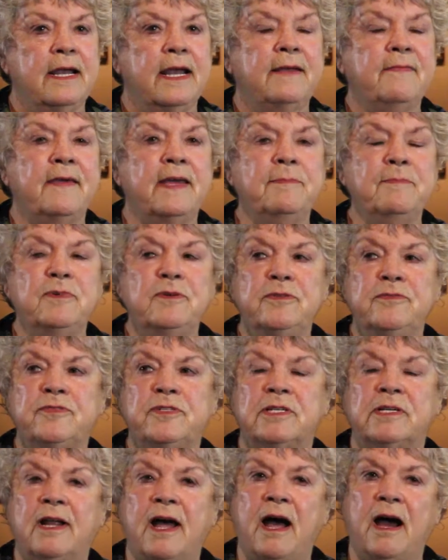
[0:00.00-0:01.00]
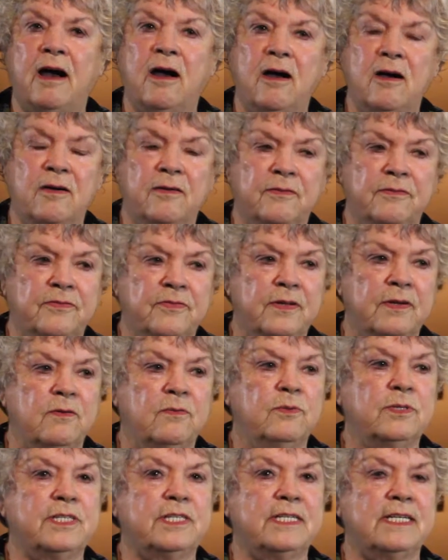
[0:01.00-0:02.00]
and they moved to Le Havre,
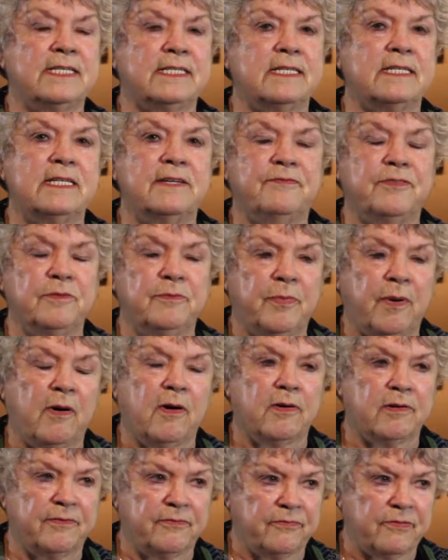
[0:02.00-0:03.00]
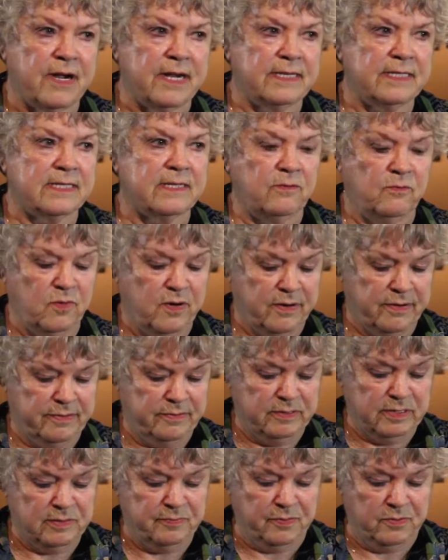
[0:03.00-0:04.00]
which is a different part of France than where he
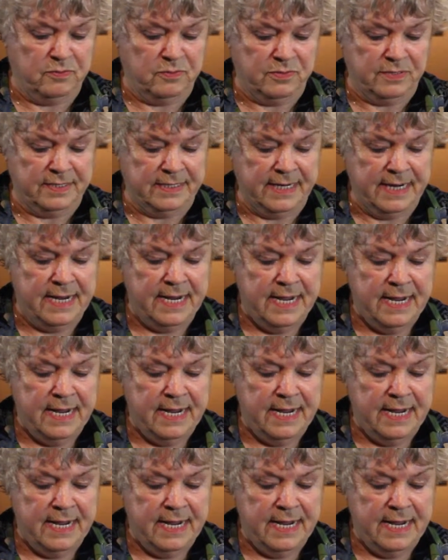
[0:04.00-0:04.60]
was born.